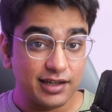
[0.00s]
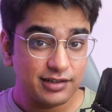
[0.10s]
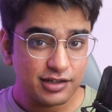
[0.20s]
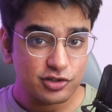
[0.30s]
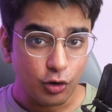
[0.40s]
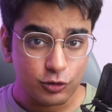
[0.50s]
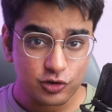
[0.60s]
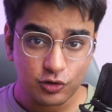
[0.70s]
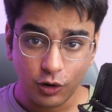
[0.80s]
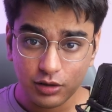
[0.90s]
then it is
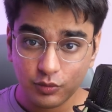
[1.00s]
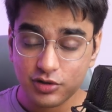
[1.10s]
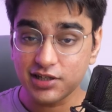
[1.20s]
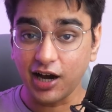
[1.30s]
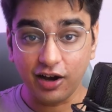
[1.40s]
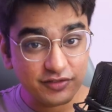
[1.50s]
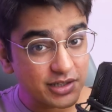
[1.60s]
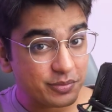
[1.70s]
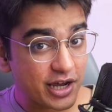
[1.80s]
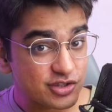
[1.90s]
also almost half the
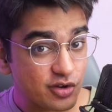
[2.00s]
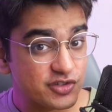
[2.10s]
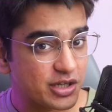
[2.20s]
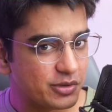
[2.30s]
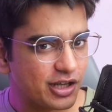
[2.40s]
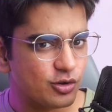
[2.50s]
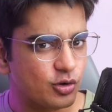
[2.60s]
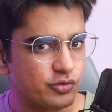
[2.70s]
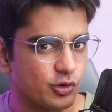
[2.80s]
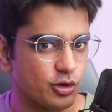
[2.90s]
price of JBL Go
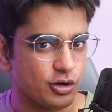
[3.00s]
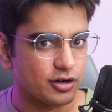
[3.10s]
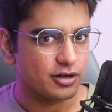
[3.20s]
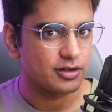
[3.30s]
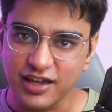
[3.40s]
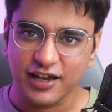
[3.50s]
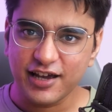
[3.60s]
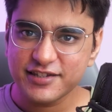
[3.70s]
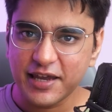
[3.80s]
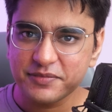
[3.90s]
4. Hey
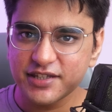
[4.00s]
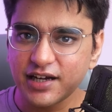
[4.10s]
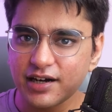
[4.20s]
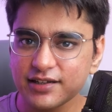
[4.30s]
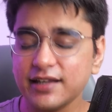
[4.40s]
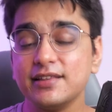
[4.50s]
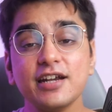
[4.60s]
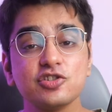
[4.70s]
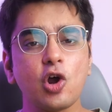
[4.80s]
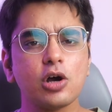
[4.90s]
guys, I am Siddharth and
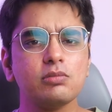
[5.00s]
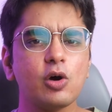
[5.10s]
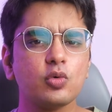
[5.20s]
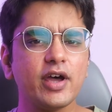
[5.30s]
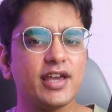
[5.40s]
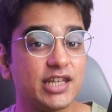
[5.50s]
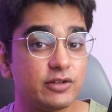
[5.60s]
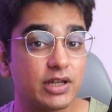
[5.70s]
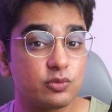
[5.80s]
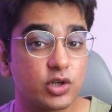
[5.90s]
let's talk about why
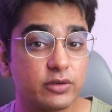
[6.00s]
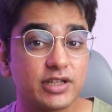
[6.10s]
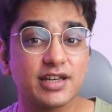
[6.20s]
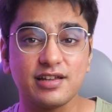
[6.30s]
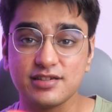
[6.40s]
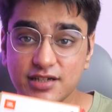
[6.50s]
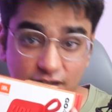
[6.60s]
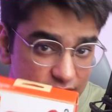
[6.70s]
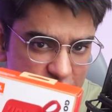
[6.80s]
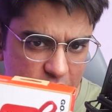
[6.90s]
anyone would even consider
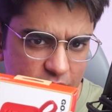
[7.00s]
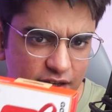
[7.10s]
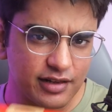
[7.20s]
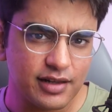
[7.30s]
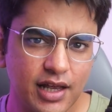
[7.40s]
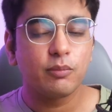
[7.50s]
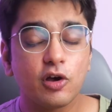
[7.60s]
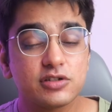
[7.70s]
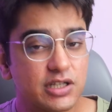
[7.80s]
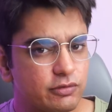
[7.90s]
the JBL,
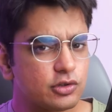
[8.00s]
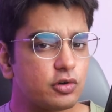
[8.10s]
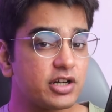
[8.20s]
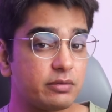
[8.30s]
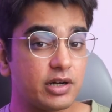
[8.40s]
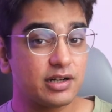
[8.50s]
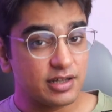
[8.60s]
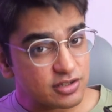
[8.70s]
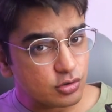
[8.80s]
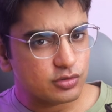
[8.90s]
because even though Tribit
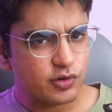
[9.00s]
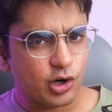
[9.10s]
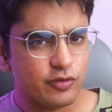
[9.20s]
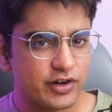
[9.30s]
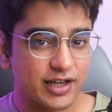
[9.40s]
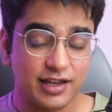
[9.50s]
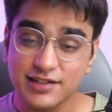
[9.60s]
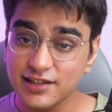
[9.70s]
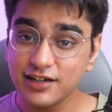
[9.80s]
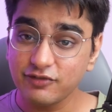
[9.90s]
is known for offering
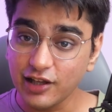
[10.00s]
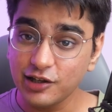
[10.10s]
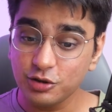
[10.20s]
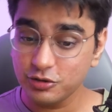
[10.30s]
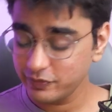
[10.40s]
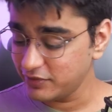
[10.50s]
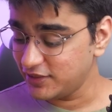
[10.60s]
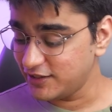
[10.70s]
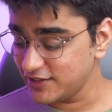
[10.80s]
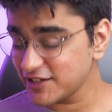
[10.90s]
excellent value,
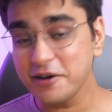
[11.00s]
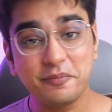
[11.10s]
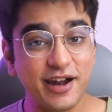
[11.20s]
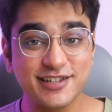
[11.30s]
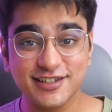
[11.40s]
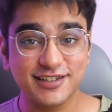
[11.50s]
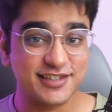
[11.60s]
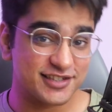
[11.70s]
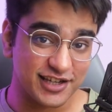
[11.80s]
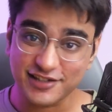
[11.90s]
this comparison
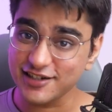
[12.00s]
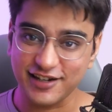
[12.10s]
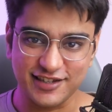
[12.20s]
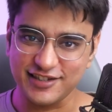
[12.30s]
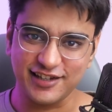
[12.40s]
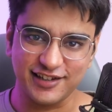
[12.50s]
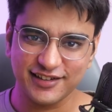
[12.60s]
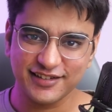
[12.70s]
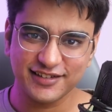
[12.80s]
is just crazy.